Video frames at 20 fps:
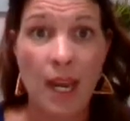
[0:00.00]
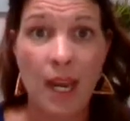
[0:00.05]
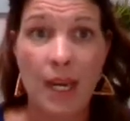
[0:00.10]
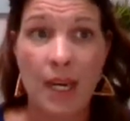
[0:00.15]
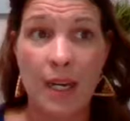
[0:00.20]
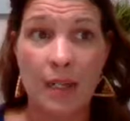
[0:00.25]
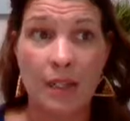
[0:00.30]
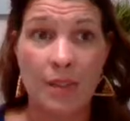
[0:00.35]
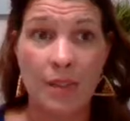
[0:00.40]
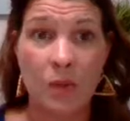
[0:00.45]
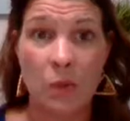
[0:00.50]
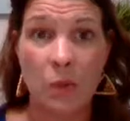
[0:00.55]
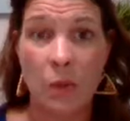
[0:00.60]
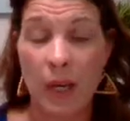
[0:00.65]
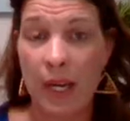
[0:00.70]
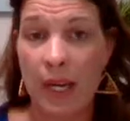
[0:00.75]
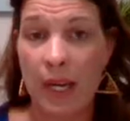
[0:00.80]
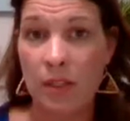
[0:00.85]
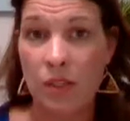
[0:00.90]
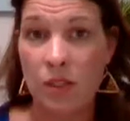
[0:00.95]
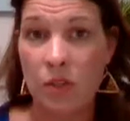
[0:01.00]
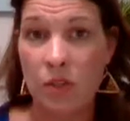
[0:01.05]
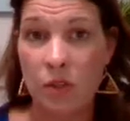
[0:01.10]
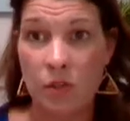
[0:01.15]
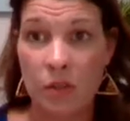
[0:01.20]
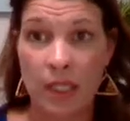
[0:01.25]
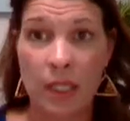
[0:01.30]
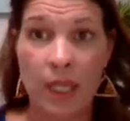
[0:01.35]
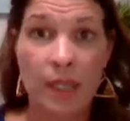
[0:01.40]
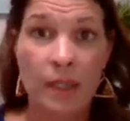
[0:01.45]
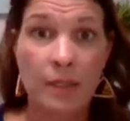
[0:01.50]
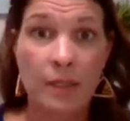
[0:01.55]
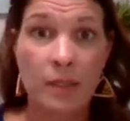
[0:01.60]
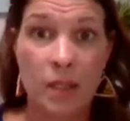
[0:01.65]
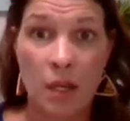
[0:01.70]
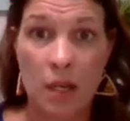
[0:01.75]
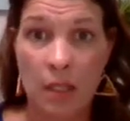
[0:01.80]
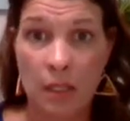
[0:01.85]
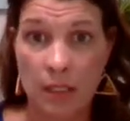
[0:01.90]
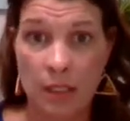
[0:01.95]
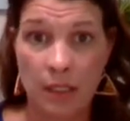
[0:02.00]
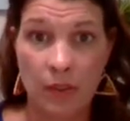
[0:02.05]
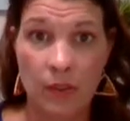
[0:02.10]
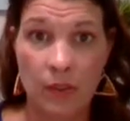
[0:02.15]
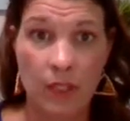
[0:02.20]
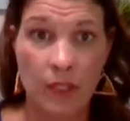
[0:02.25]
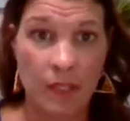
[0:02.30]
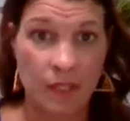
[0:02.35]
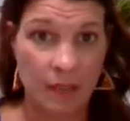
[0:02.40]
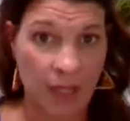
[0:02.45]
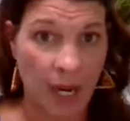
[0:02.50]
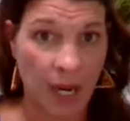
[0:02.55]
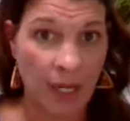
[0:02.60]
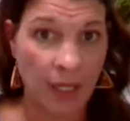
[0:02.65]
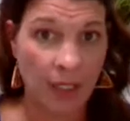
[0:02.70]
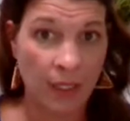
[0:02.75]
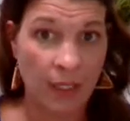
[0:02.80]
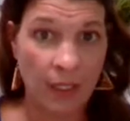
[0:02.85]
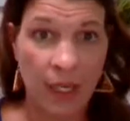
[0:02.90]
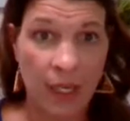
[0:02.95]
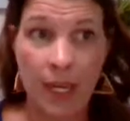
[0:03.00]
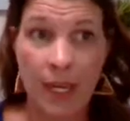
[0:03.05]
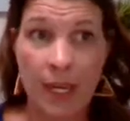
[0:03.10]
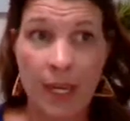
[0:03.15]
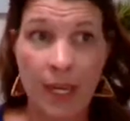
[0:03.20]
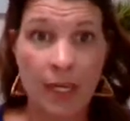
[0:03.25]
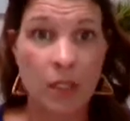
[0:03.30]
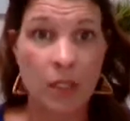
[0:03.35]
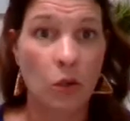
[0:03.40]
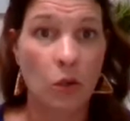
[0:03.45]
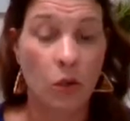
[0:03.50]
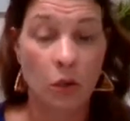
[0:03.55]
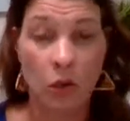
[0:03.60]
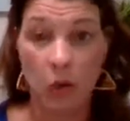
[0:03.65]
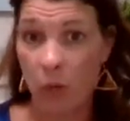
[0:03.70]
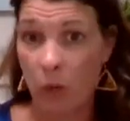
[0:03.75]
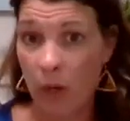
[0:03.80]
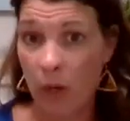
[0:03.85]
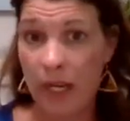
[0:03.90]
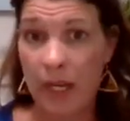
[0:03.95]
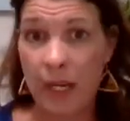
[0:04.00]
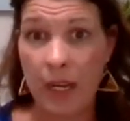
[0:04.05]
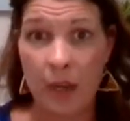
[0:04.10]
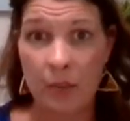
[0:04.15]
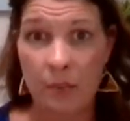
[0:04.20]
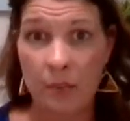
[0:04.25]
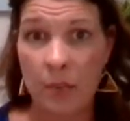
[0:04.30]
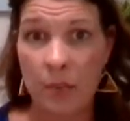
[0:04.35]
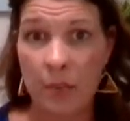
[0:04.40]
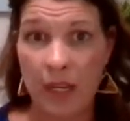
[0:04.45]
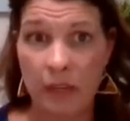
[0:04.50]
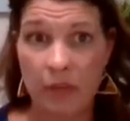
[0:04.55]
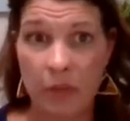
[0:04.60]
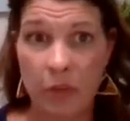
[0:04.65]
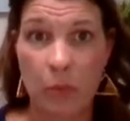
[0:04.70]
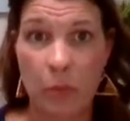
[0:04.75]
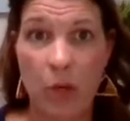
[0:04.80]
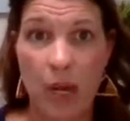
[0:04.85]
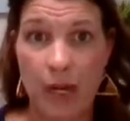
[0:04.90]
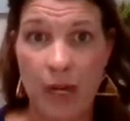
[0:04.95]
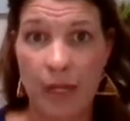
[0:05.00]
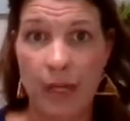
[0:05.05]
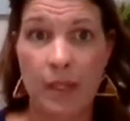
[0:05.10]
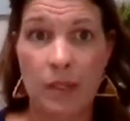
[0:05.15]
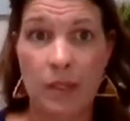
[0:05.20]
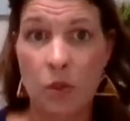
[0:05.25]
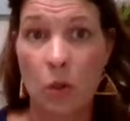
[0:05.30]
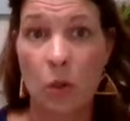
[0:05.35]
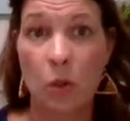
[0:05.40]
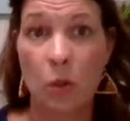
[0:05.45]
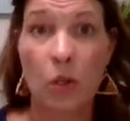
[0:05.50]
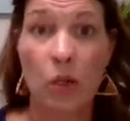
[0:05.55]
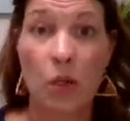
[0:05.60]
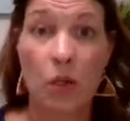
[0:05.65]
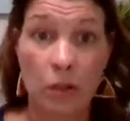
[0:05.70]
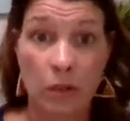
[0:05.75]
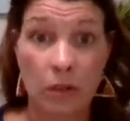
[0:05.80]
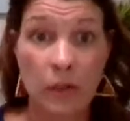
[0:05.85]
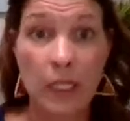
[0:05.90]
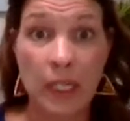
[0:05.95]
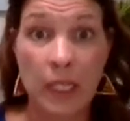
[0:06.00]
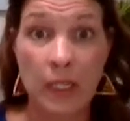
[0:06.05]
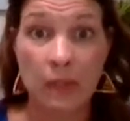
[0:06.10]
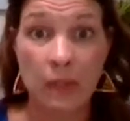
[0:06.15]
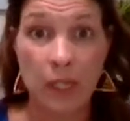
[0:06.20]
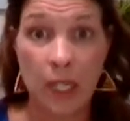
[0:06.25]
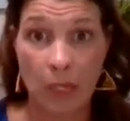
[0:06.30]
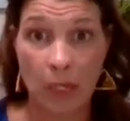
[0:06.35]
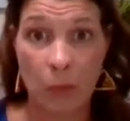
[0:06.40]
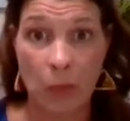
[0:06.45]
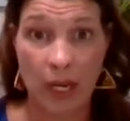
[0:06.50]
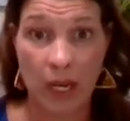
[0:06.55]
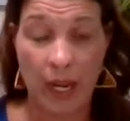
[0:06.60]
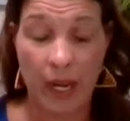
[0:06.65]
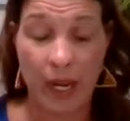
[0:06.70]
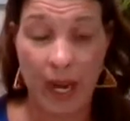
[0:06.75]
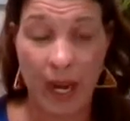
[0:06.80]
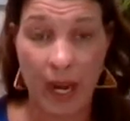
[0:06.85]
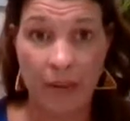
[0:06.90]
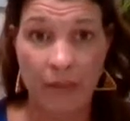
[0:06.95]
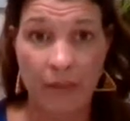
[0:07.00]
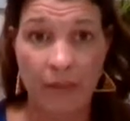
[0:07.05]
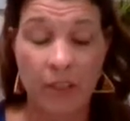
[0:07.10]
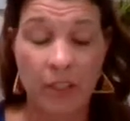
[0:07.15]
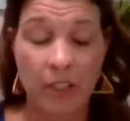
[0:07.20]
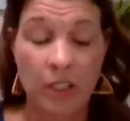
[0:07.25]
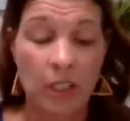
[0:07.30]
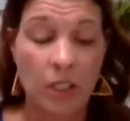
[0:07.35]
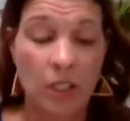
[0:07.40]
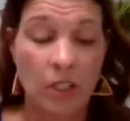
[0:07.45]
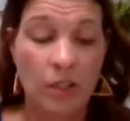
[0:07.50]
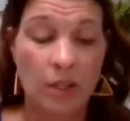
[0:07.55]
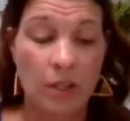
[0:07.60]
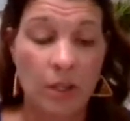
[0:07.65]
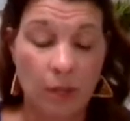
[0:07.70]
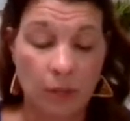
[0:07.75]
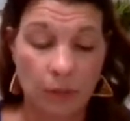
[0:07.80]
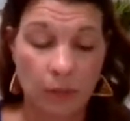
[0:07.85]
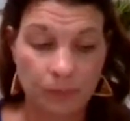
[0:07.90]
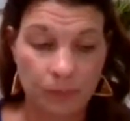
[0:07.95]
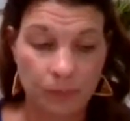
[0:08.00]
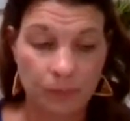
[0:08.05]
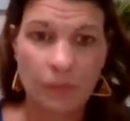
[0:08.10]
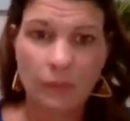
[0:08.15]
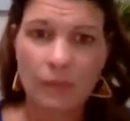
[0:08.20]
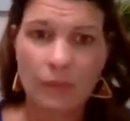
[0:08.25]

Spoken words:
and as a way to kickstart either a side gig or a way to help you pay for products or a career like what I have. So